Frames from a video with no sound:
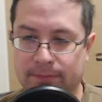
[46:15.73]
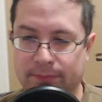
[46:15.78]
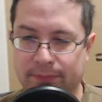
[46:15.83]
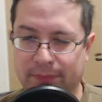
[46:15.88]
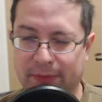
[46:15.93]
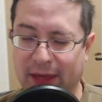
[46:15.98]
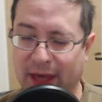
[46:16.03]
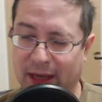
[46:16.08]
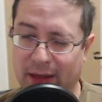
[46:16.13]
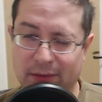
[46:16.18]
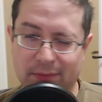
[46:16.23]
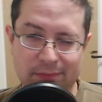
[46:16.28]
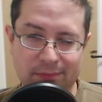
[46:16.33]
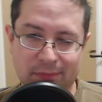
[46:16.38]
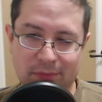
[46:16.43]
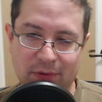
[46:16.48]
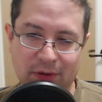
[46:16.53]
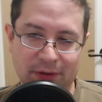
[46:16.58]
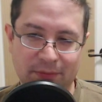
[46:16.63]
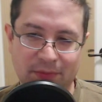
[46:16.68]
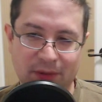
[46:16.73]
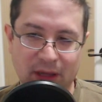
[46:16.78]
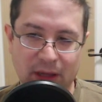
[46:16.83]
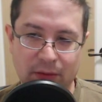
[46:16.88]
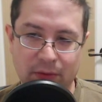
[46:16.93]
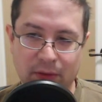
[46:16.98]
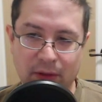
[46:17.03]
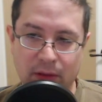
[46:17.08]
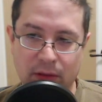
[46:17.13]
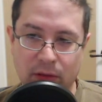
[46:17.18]
Yeah, we played
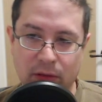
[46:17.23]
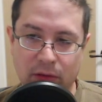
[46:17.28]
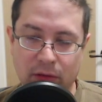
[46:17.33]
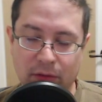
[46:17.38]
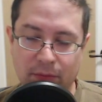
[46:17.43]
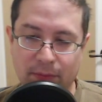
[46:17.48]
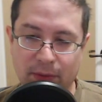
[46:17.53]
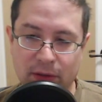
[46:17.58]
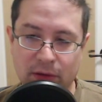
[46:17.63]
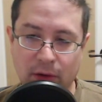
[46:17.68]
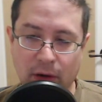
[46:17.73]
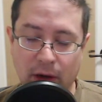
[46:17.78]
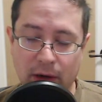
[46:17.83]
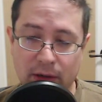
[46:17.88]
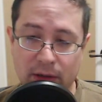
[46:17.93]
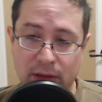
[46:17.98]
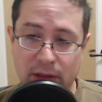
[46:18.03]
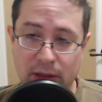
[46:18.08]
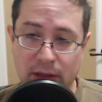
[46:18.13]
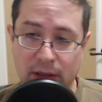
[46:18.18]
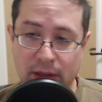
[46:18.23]
this McDonald.